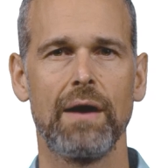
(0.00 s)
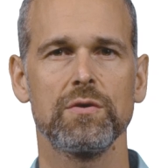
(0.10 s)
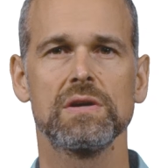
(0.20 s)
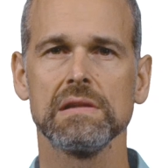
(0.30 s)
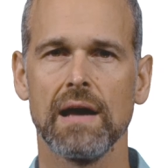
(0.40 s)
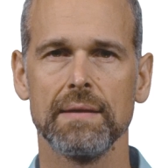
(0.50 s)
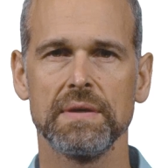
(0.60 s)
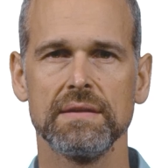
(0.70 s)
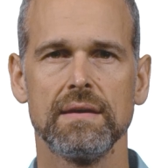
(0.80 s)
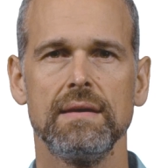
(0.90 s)
How Do
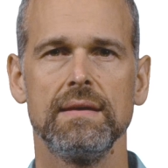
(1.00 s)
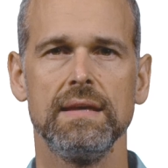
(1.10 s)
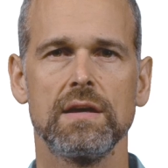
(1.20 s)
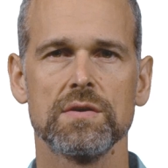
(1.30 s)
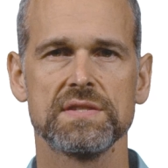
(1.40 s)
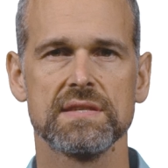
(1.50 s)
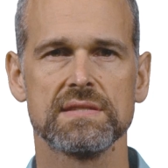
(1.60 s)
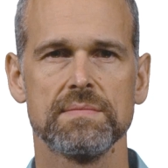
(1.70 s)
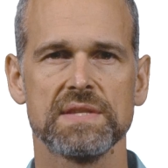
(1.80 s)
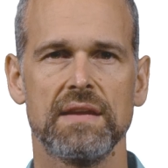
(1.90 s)
Climate,
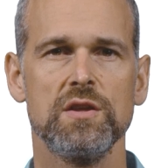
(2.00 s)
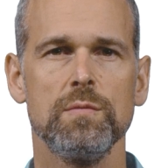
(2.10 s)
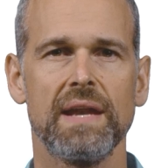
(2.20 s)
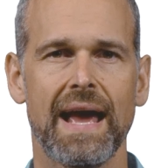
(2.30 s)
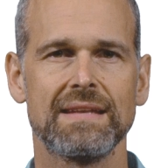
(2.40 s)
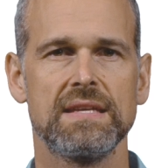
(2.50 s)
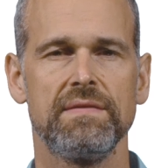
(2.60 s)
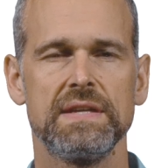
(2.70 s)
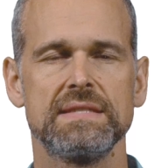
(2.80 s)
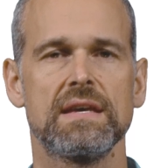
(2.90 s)
Ecosystems, and Human
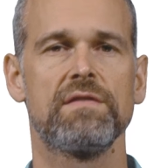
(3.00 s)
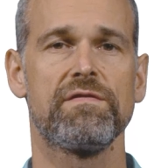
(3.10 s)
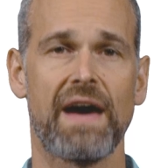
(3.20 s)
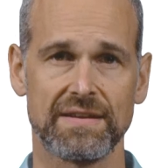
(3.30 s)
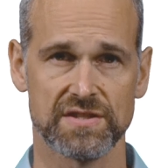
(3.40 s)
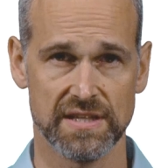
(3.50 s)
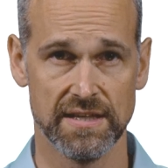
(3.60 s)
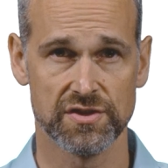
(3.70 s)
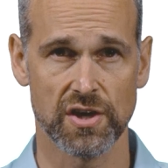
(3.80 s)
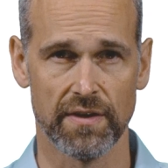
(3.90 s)
Activities Affect
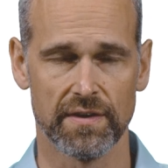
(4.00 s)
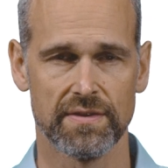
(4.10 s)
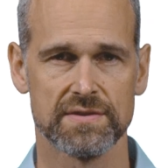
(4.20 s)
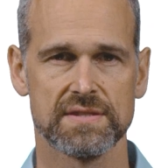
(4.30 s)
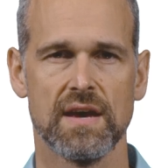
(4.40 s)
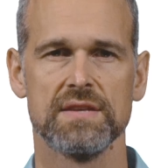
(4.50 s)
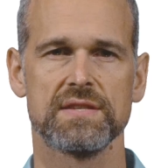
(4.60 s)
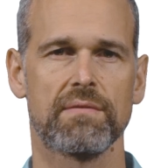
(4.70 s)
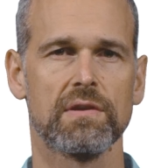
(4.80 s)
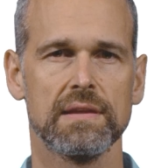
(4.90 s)
Each Other? There's
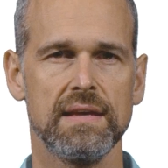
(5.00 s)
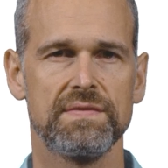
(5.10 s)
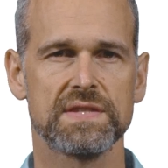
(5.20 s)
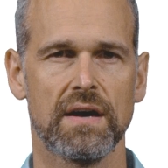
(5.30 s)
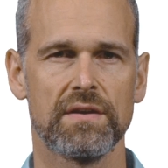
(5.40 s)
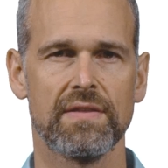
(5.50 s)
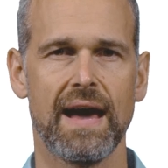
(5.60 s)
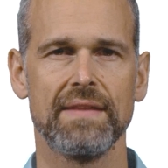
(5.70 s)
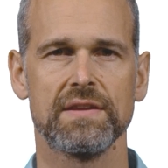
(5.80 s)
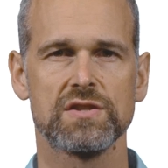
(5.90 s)
several leaves under
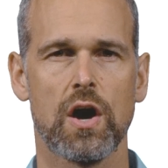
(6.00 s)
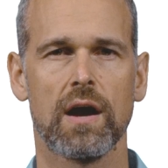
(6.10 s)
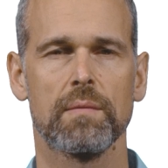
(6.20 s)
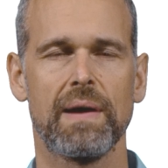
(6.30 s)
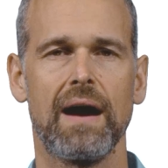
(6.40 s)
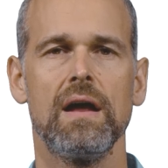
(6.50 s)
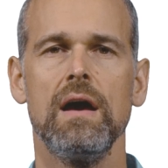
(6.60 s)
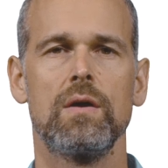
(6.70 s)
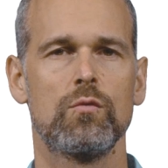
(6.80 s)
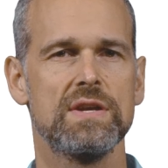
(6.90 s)
that that talk about
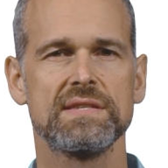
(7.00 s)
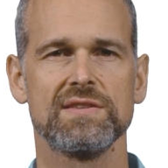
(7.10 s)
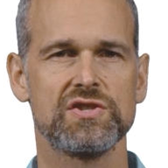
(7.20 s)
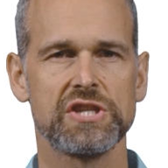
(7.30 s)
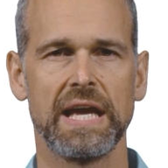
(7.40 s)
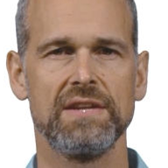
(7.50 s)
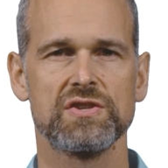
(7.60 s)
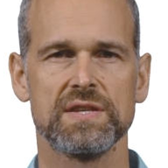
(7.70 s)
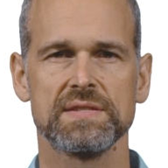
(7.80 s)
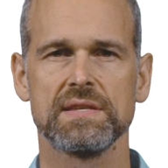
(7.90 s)
recent
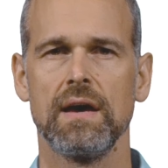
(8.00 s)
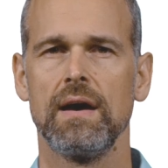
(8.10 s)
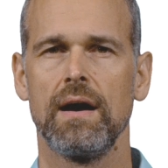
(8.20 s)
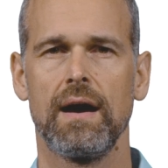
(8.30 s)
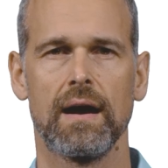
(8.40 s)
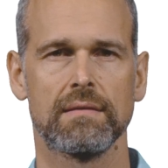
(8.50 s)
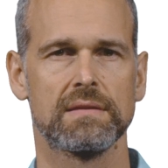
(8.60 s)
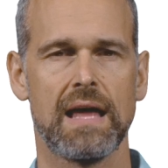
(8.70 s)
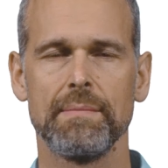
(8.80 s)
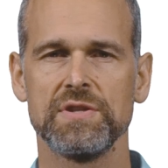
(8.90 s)
changes, uh,
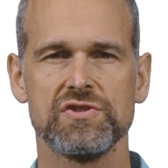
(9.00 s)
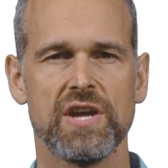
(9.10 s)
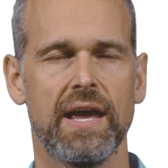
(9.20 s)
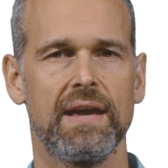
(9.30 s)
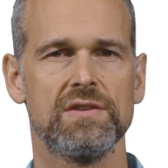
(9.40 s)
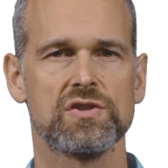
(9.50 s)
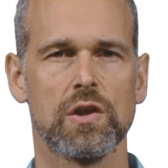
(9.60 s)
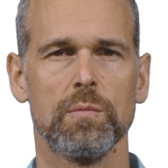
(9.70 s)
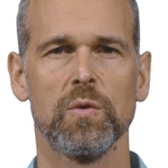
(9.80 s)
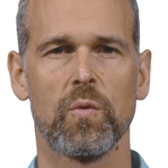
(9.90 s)
climate change,
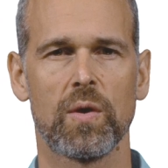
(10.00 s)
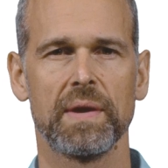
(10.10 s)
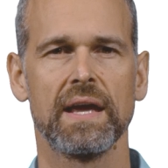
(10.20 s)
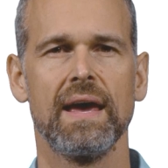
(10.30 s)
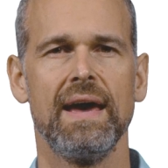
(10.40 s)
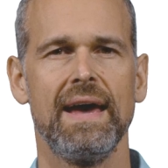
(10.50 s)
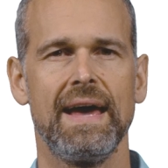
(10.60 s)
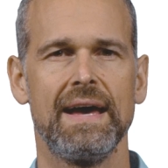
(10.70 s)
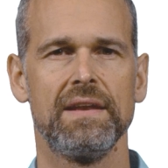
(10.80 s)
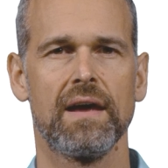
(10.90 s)
global warming,
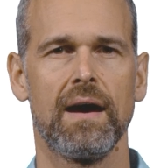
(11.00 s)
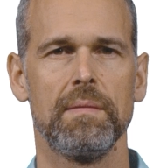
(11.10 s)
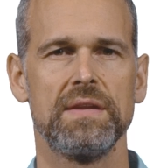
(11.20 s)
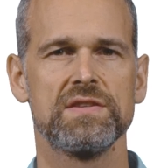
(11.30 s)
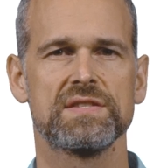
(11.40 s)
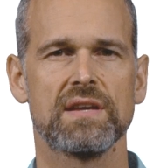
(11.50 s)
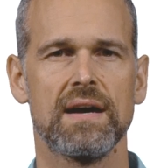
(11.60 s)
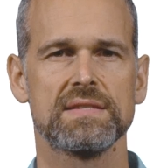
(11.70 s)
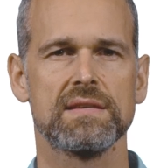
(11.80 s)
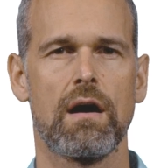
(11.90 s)
and, uh, and
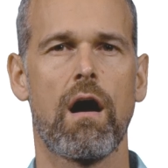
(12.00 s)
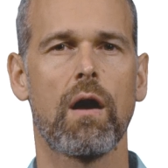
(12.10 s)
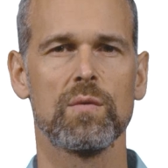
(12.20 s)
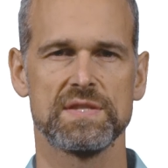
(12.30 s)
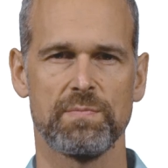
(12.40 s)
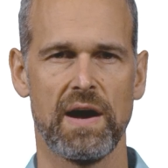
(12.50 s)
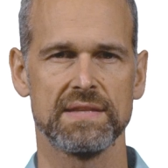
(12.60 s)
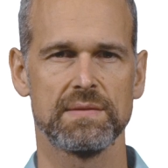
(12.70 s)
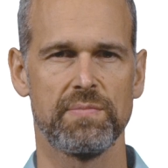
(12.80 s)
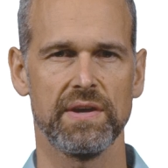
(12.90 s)
discuss our
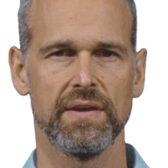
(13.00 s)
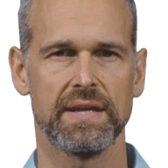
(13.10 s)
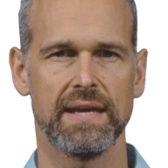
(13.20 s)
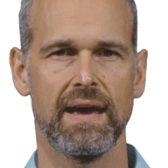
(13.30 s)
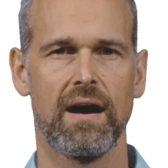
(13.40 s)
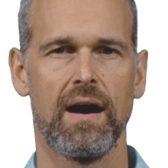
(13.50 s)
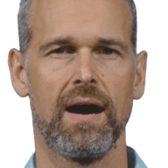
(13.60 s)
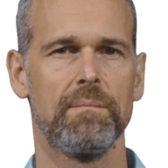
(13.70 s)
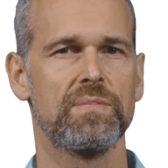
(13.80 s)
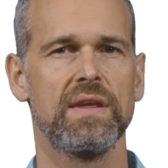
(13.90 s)
responsibility
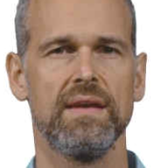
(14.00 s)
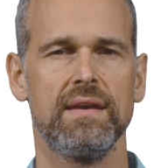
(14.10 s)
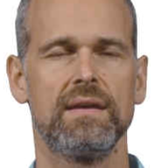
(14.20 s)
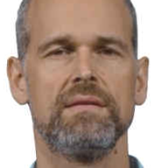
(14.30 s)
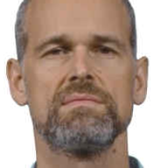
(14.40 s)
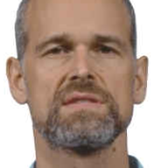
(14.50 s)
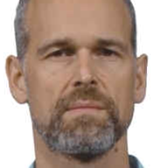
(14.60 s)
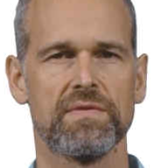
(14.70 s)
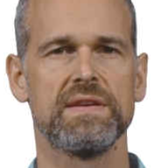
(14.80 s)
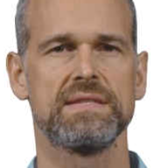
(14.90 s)
um, in
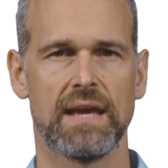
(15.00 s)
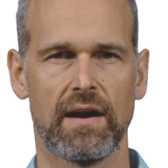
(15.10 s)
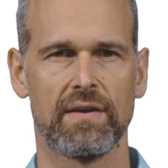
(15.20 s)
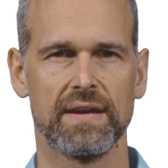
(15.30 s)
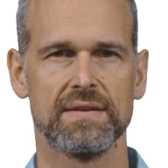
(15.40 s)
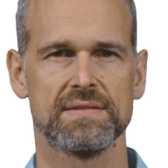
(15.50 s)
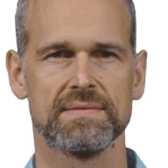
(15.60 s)
some of these areas.